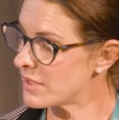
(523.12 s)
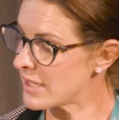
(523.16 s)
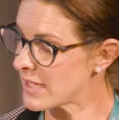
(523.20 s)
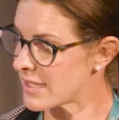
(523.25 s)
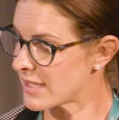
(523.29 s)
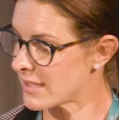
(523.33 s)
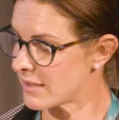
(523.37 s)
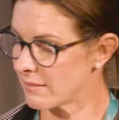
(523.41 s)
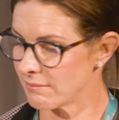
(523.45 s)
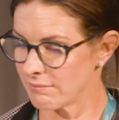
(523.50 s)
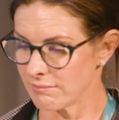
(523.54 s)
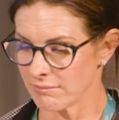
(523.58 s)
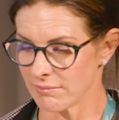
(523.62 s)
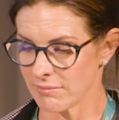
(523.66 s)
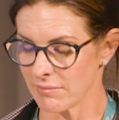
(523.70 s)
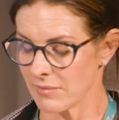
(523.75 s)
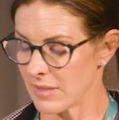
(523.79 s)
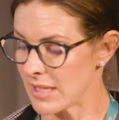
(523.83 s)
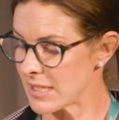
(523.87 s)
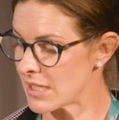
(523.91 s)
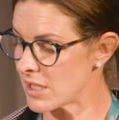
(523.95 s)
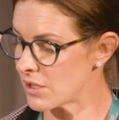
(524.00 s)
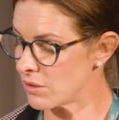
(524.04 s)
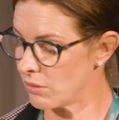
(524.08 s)
just,
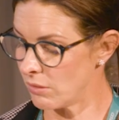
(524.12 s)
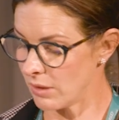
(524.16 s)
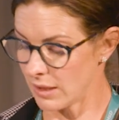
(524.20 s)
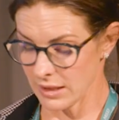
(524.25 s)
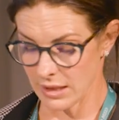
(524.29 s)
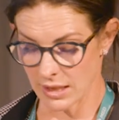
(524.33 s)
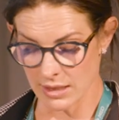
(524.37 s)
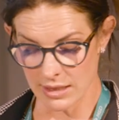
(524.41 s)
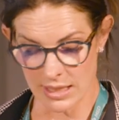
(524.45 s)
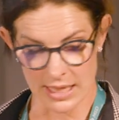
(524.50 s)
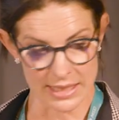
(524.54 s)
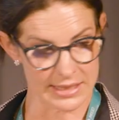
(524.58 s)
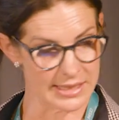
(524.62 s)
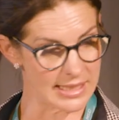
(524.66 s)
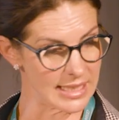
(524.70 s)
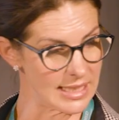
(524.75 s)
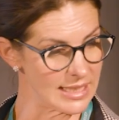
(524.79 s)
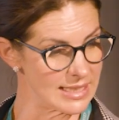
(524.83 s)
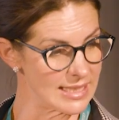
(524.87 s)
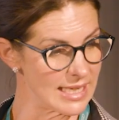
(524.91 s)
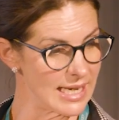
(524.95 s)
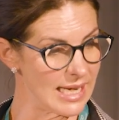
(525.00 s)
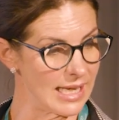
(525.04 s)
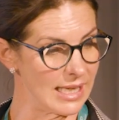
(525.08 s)
this is all in a
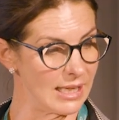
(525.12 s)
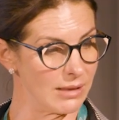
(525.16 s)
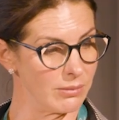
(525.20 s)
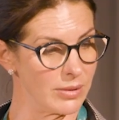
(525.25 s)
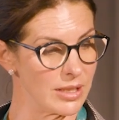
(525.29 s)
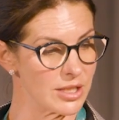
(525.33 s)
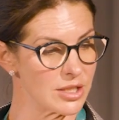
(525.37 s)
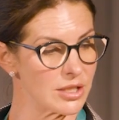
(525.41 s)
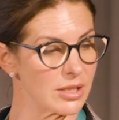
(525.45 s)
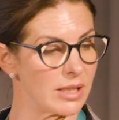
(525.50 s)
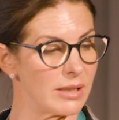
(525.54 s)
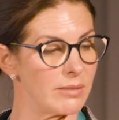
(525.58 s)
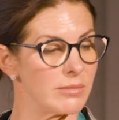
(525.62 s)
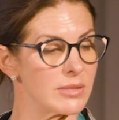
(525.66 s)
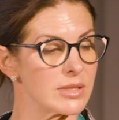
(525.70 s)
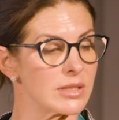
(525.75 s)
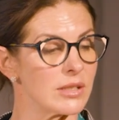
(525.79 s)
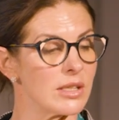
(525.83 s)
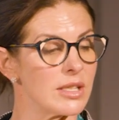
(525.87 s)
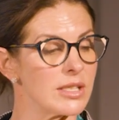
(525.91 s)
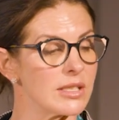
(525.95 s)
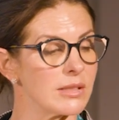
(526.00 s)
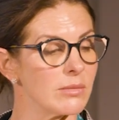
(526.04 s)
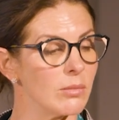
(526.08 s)
detailer, which I was
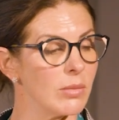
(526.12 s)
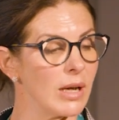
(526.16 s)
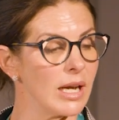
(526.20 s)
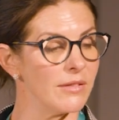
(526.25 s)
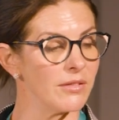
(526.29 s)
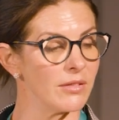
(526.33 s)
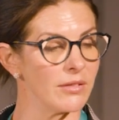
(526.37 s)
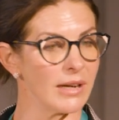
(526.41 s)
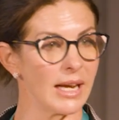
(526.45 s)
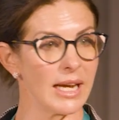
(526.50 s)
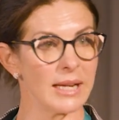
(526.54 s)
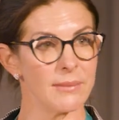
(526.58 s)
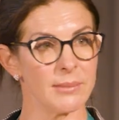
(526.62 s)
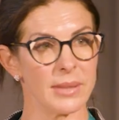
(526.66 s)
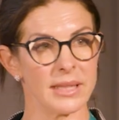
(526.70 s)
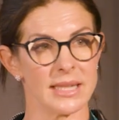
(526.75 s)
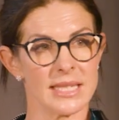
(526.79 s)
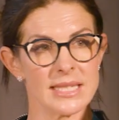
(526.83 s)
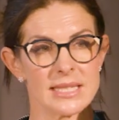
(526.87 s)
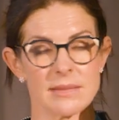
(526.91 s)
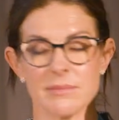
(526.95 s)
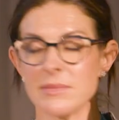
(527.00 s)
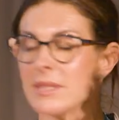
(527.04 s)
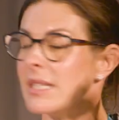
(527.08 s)
going to wave around, but
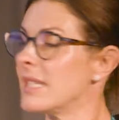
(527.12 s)
there's some